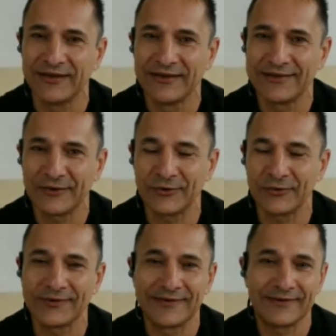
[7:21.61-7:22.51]
So
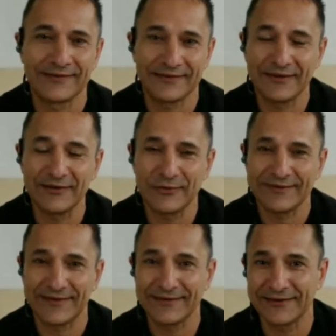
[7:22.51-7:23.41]
sticking to a
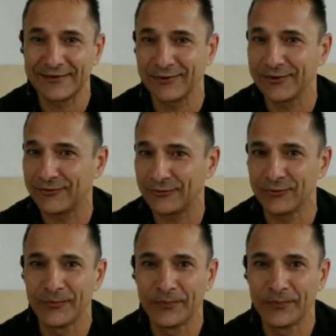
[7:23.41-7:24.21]
site and going through